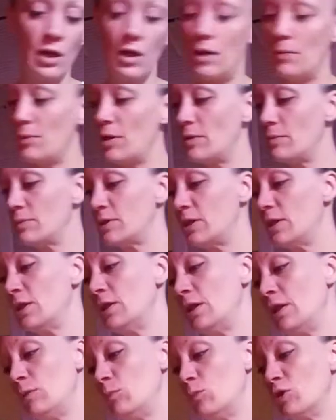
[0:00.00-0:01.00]
I'm not
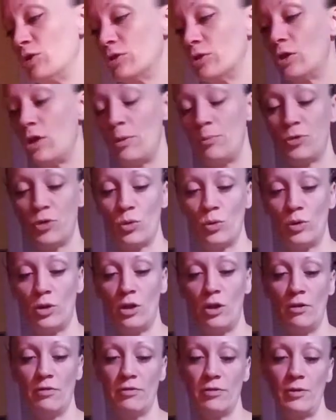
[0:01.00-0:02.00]
taking any more though. I'm doing
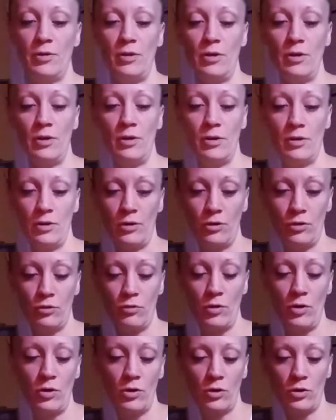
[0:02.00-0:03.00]
love. I'm
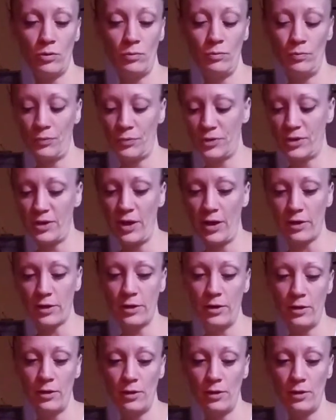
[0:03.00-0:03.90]
the wrong deck.